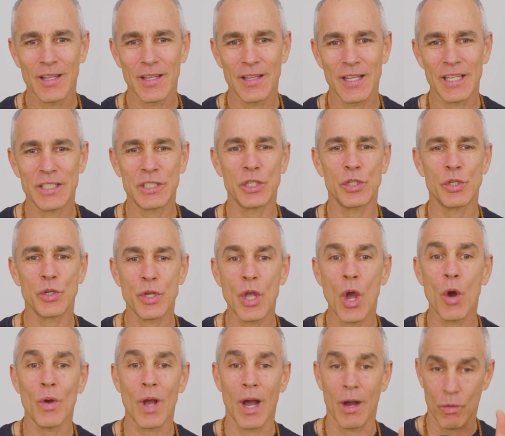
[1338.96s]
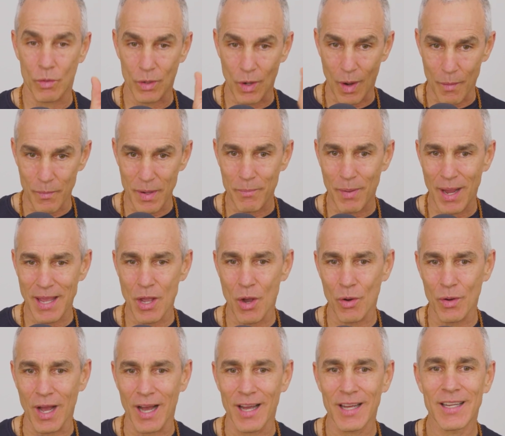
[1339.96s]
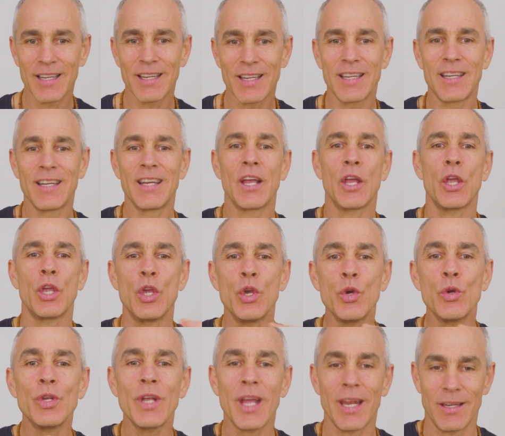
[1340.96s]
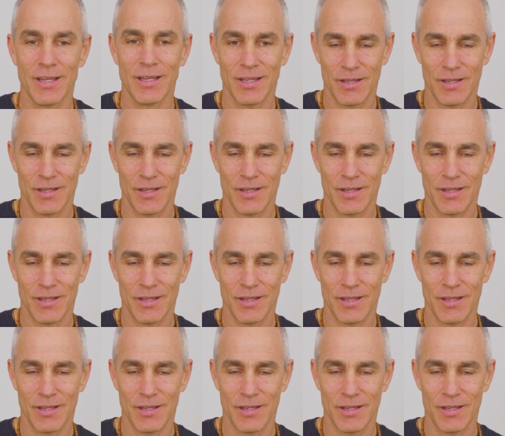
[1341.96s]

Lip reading: This is your yoga. What do I mean by yoga? Union,